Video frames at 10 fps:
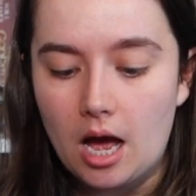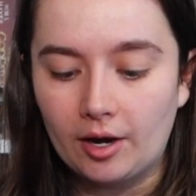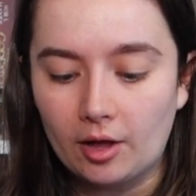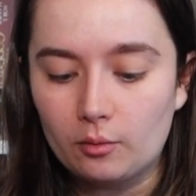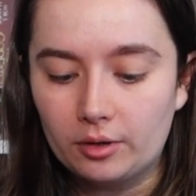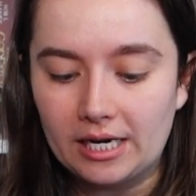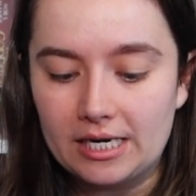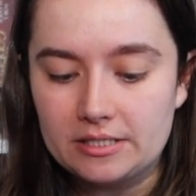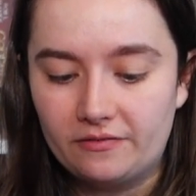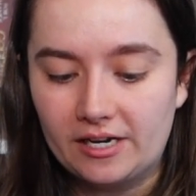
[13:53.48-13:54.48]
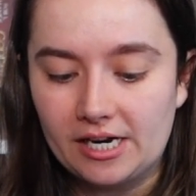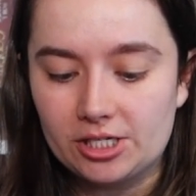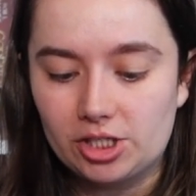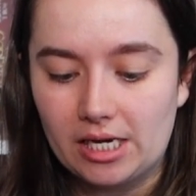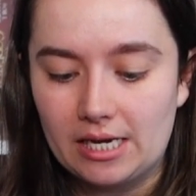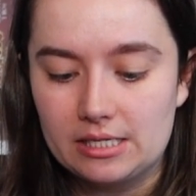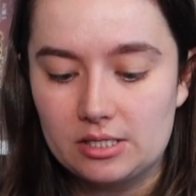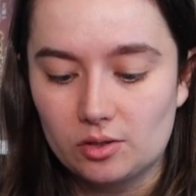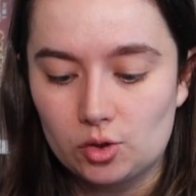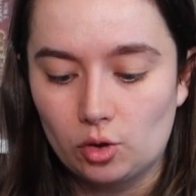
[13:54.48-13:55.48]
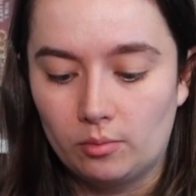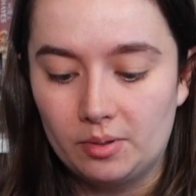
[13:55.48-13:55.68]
Another one I need to finish is The Storm